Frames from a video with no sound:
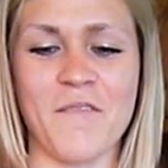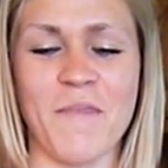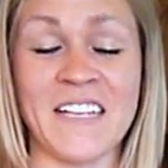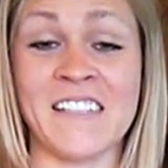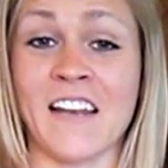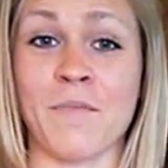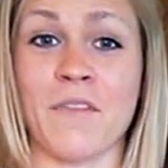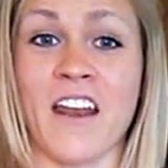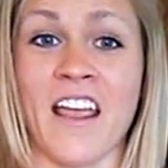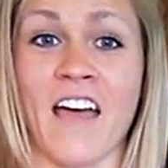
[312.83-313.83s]
my setup
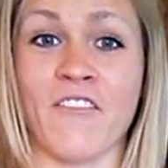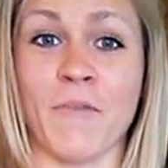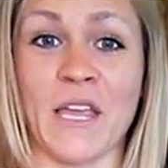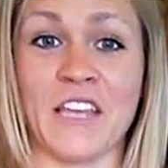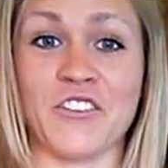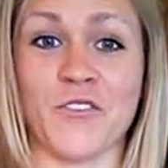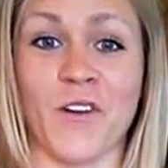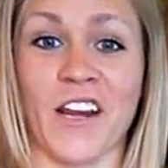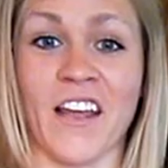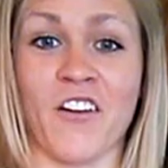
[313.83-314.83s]
that I have in my kitchen
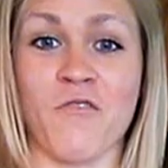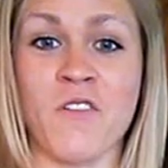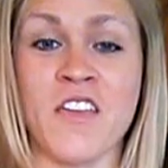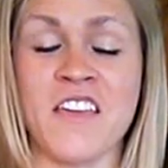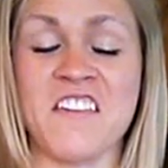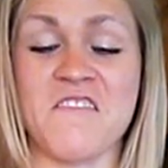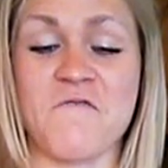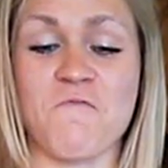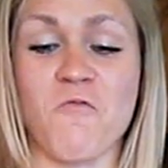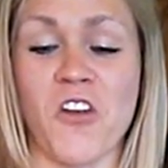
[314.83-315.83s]
right now.
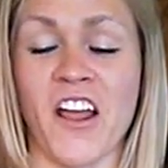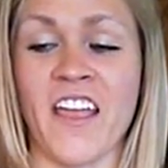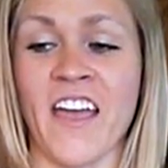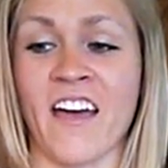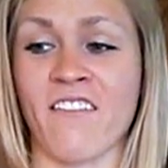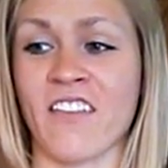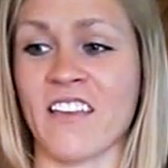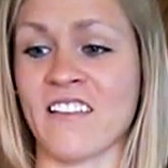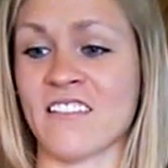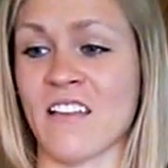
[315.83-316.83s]
What I have
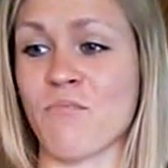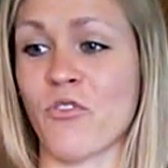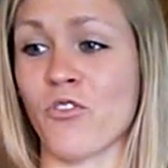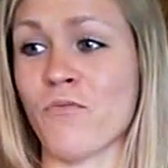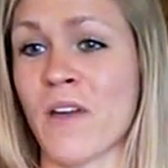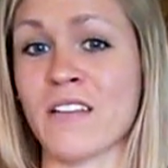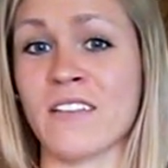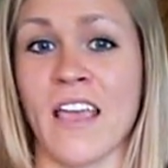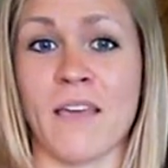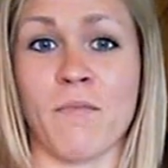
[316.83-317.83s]
is I pulled my
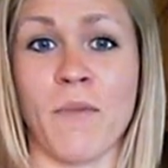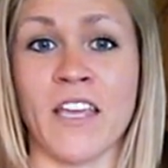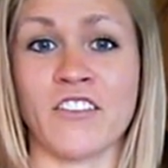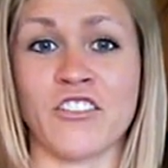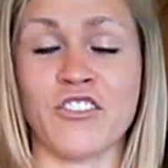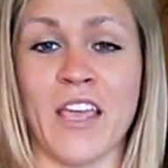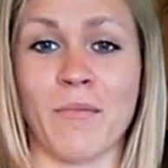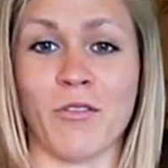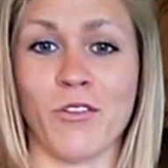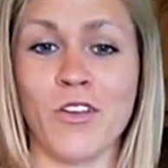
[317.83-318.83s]
kitchen
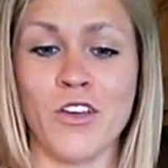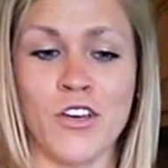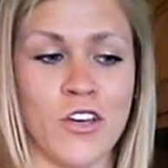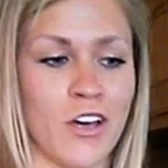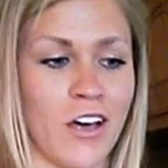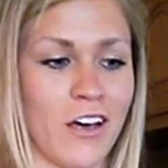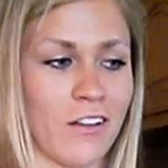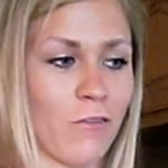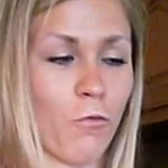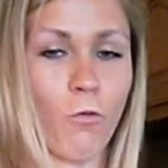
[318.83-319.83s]
table
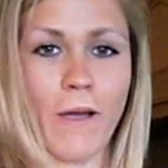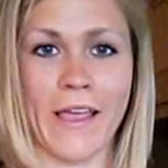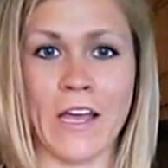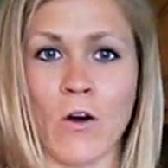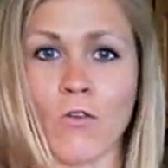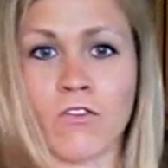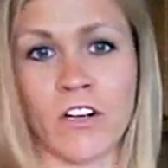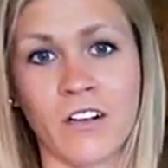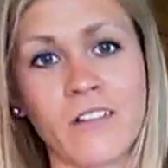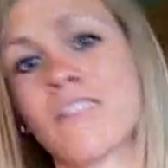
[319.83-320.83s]
way
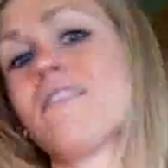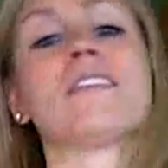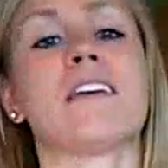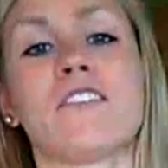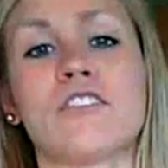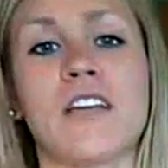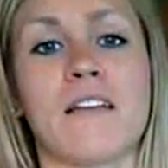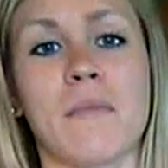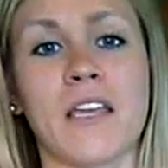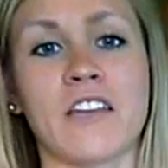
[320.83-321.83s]
over to the other
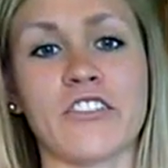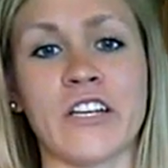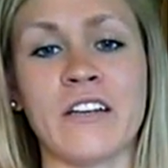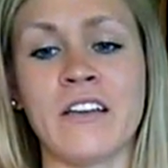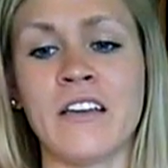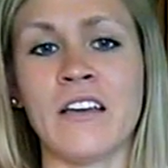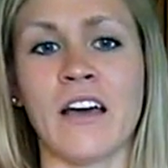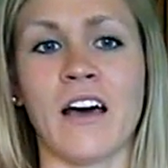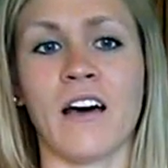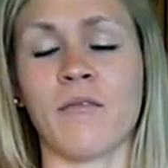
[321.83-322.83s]
side of my kitchen,
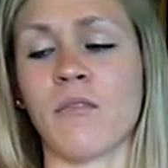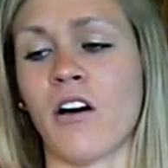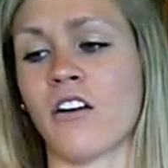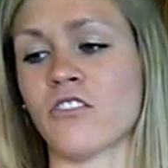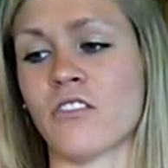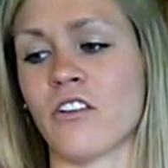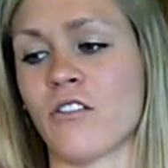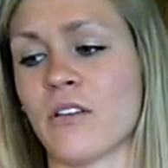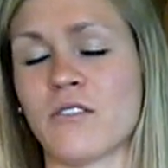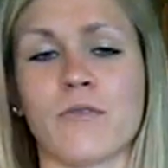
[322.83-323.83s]

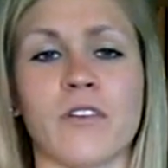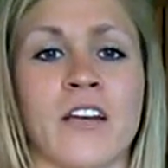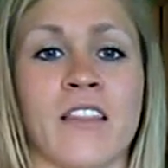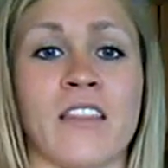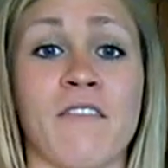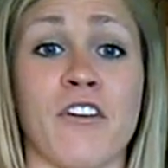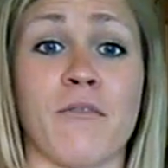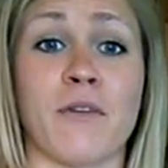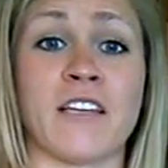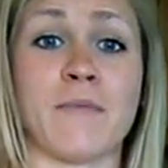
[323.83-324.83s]
although it's really not that
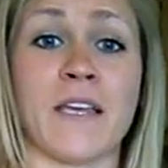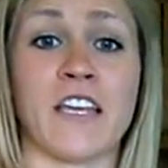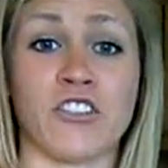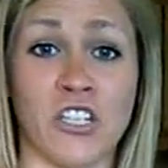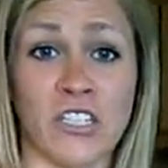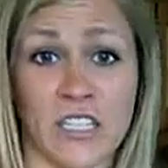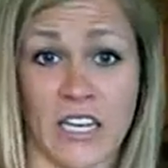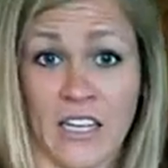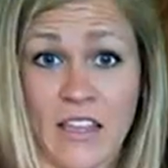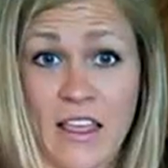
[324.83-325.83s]
far because my kitchen is
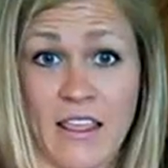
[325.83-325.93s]
like